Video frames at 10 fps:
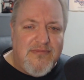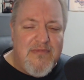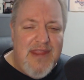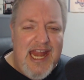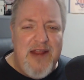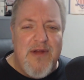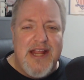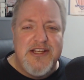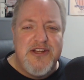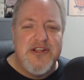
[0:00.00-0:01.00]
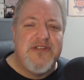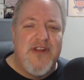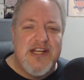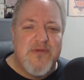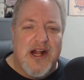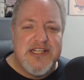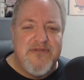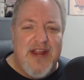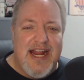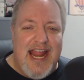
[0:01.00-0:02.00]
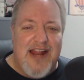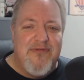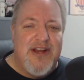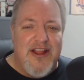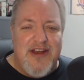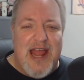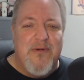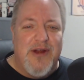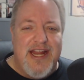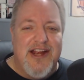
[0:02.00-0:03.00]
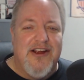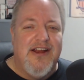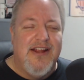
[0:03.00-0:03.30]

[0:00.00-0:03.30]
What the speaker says: Anyway, you just finished watching the Van Halen video. Now we're here.